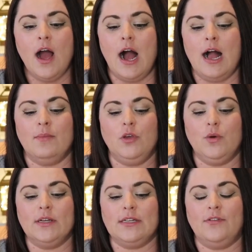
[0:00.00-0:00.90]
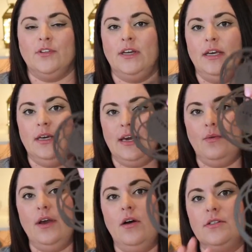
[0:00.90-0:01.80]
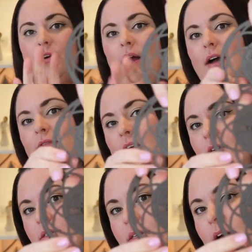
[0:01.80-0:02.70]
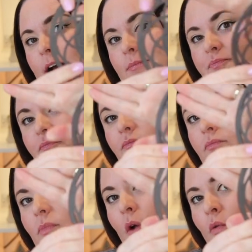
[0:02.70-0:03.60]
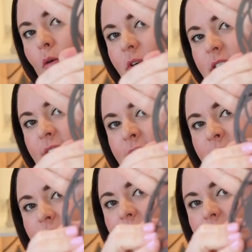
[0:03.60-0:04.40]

um, you can definitely get, we also have these, um, warmer stands